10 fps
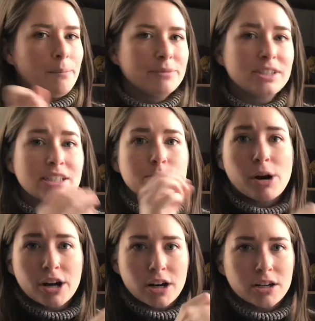stitch
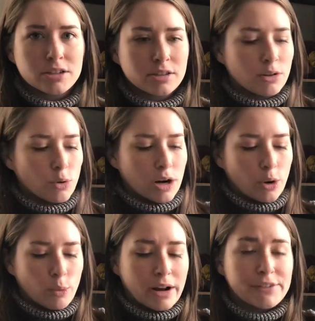markers
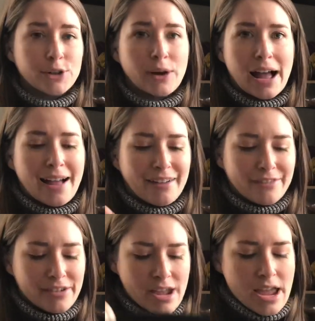or whatever you
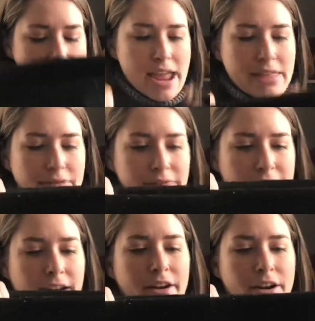have in
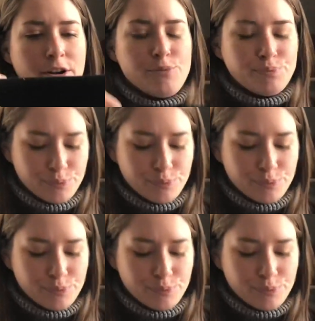there.